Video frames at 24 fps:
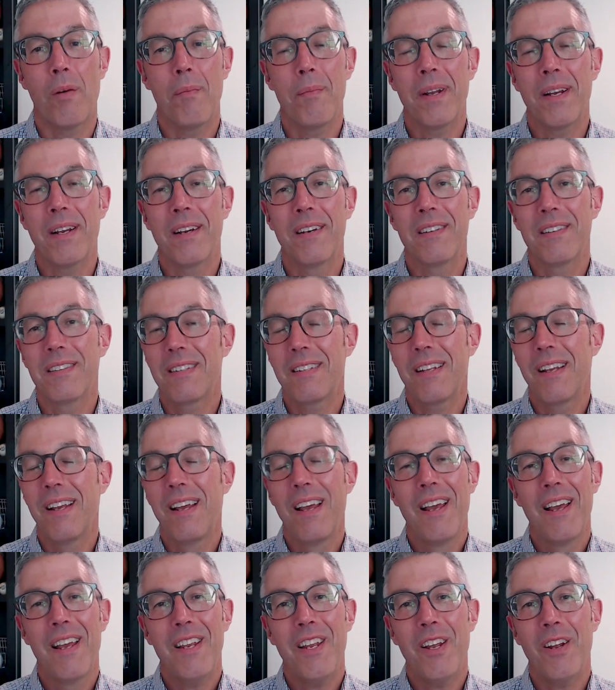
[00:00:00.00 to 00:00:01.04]
because
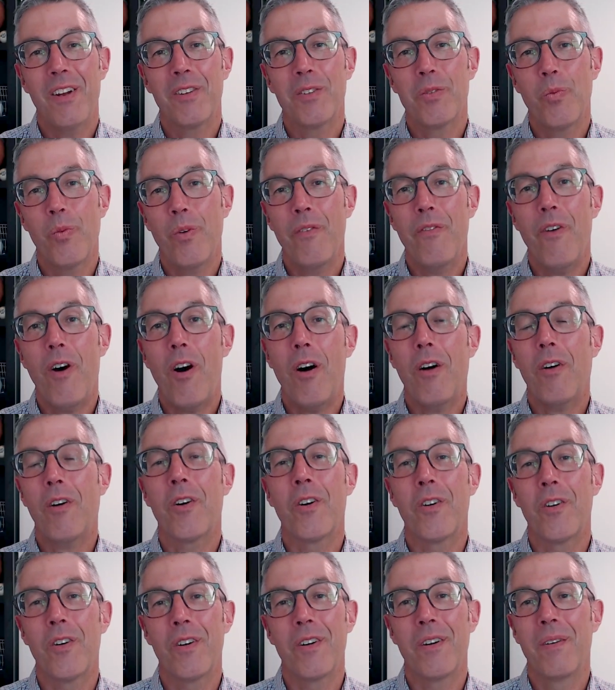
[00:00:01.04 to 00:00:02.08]
you know, as we've all
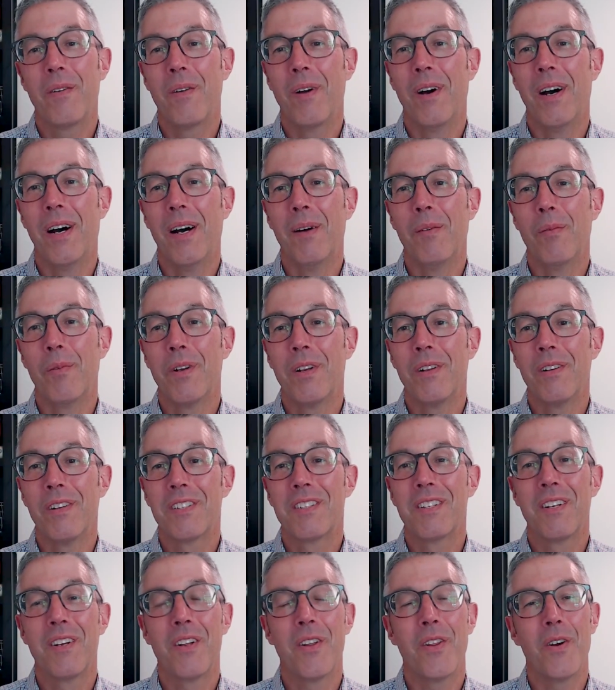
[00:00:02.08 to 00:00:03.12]
heard uh, when you
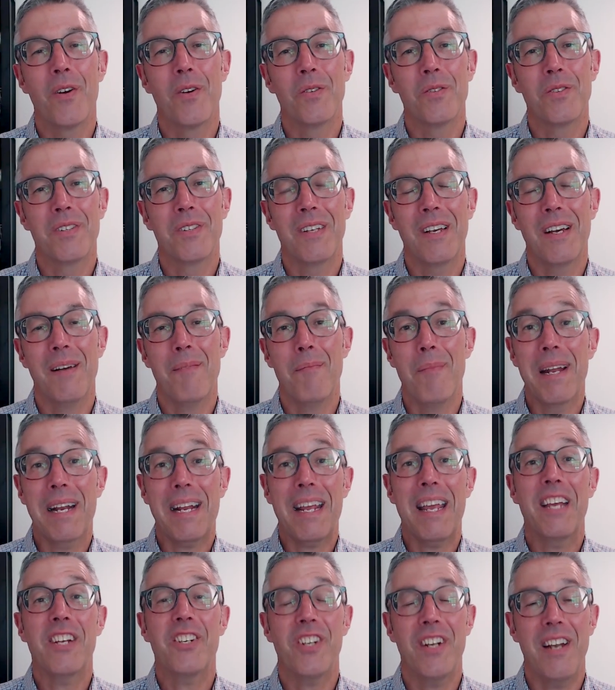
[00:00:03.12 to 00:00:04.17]
listen to those uh,
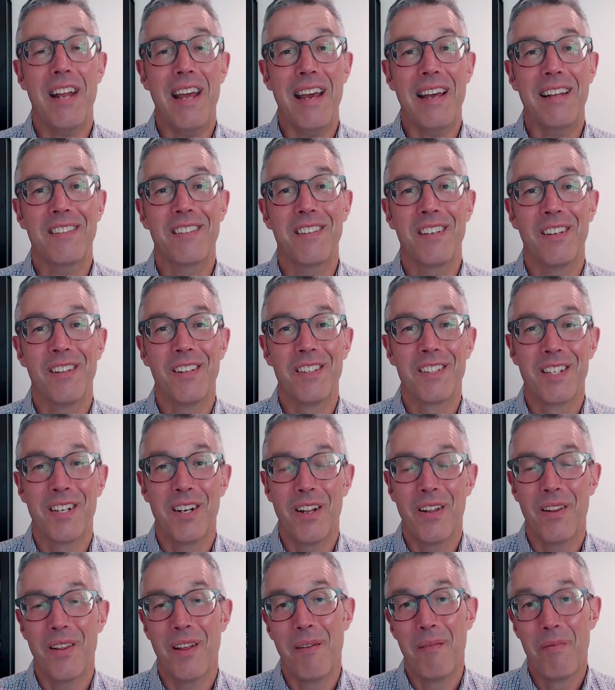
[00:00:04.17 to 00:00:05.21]
medication ads, you listen
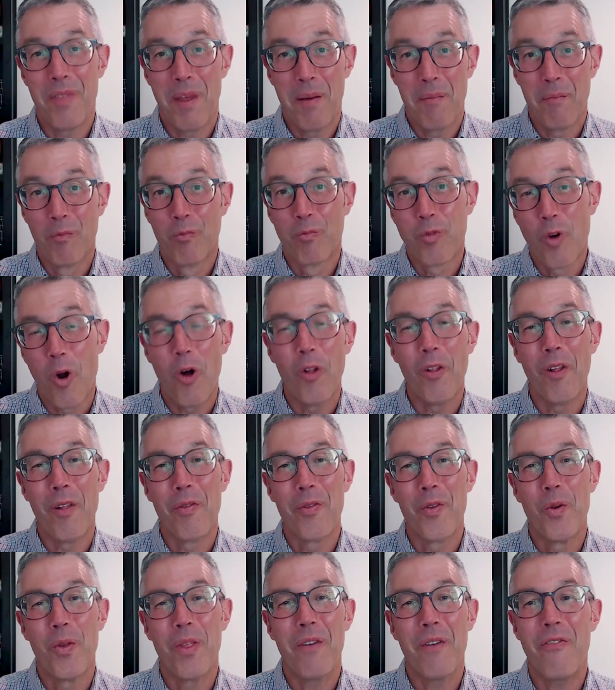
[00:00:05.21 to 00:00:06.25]
to the, them rolling
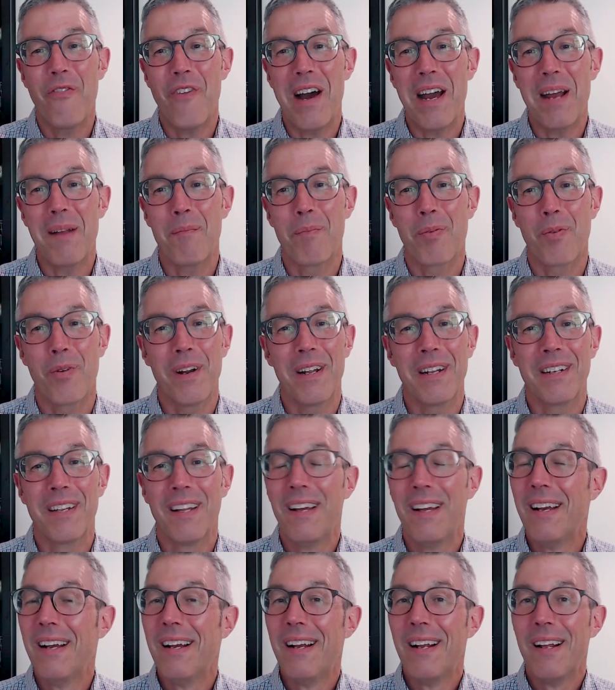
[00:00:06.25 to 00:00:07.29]
through the fine print,
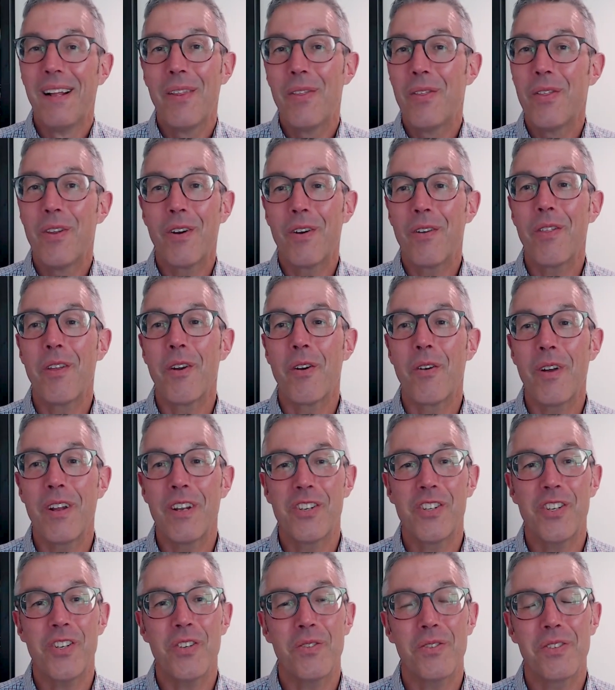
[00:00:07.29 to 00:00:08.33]
there, there are
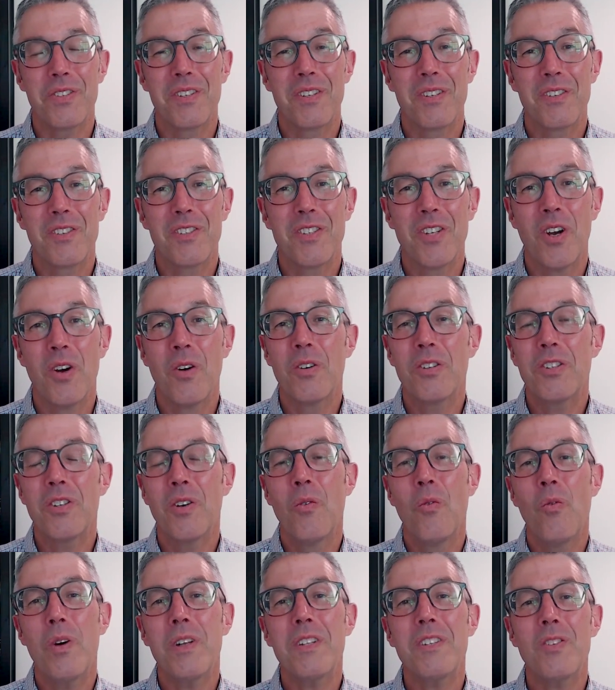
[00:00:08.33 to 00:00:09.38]
issues. So, so
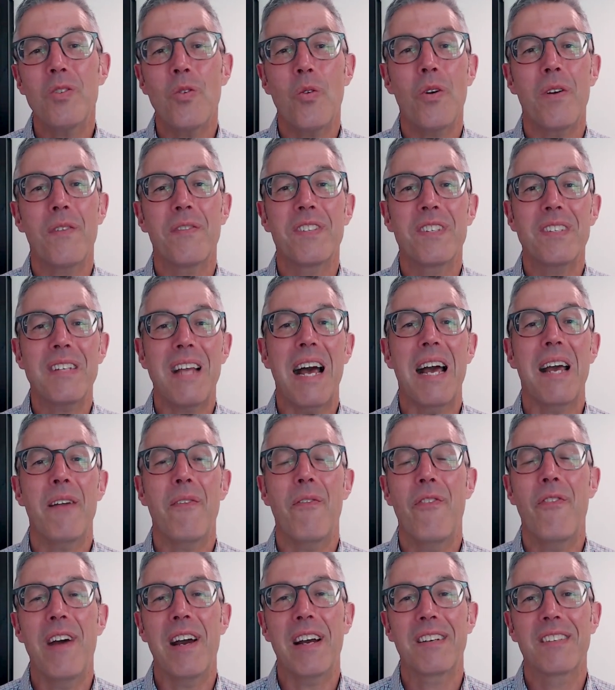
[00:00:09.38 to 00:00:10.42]
what sort of side
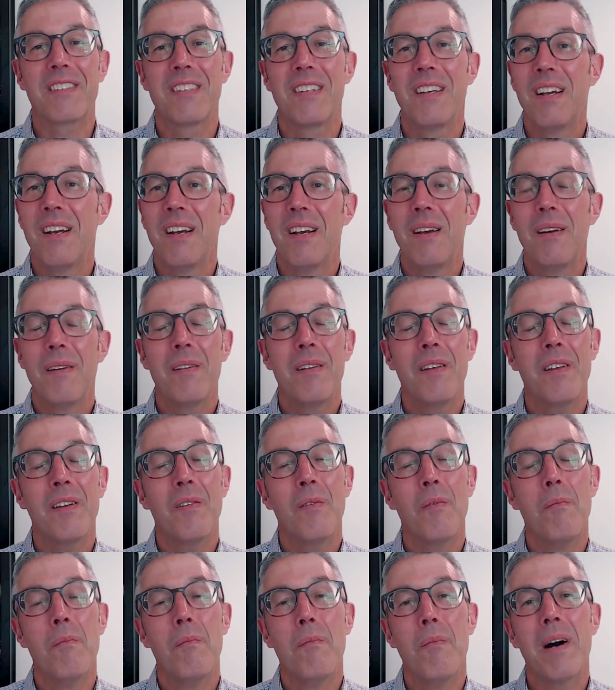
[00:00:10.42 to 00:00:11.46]
effects you
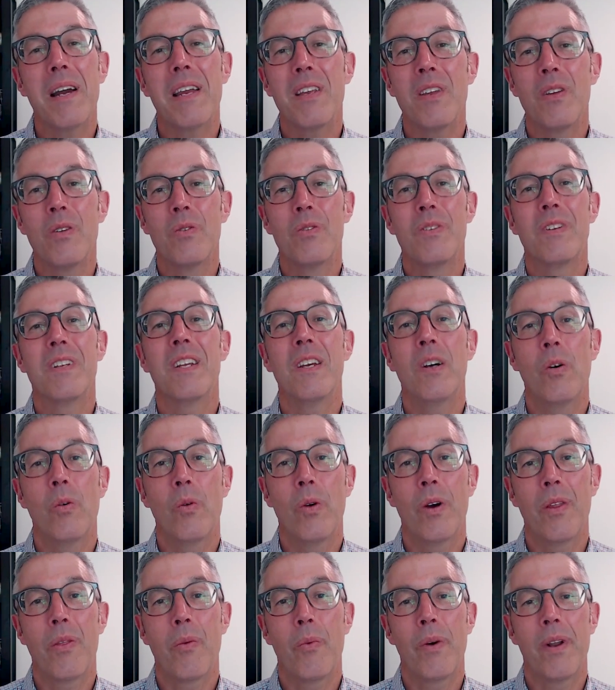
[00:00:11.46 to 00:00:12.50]
know, might you deal
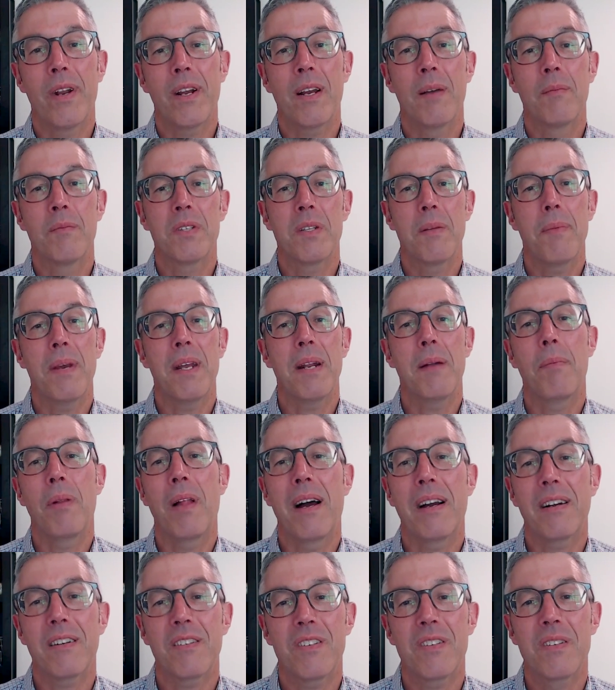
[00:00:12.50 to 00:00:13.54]
with when it comes to beta
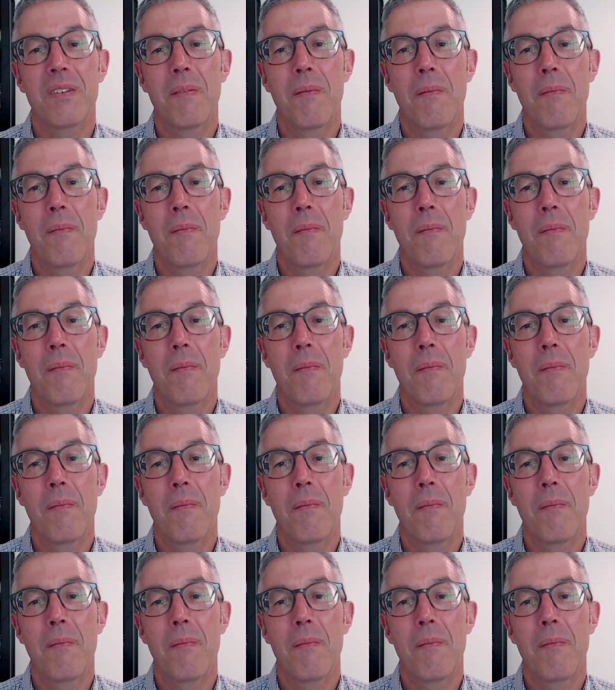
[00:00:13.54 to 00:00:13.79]
blockers?